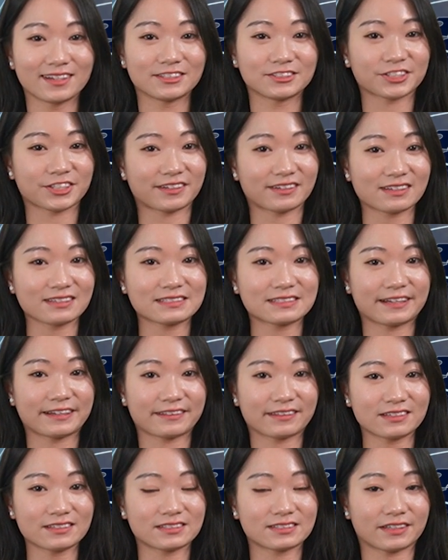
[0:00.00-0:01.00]
China's
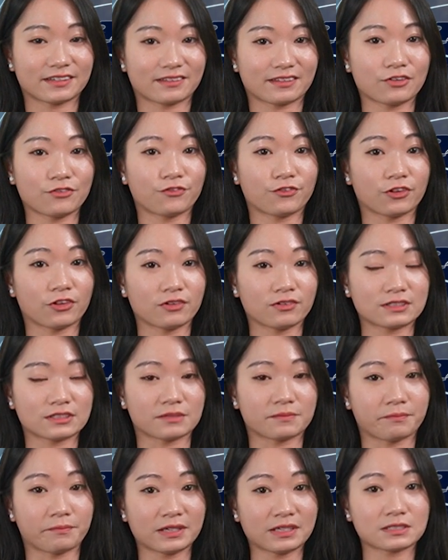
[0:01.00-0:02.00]
latest data follows
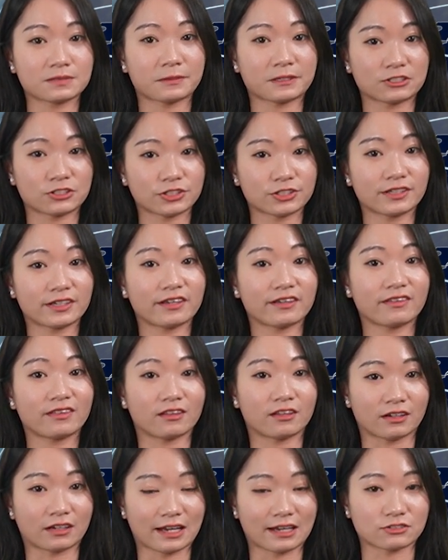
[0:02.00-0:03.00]
a mixed picture in
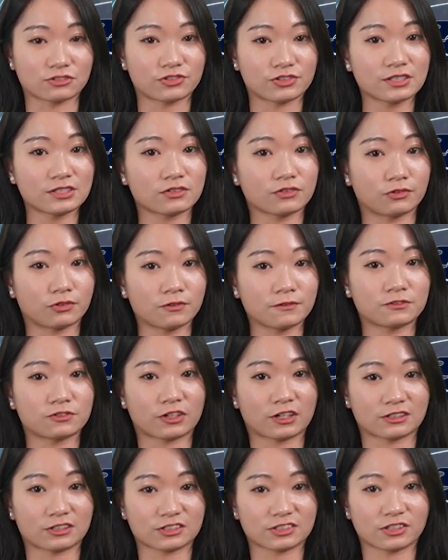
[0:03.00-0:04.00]
the country's growth
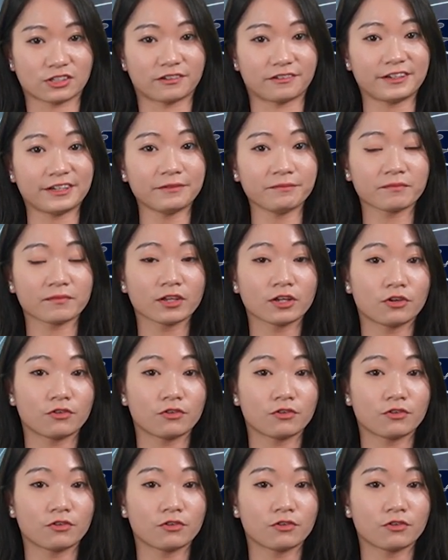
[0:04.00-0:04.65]
trajectory,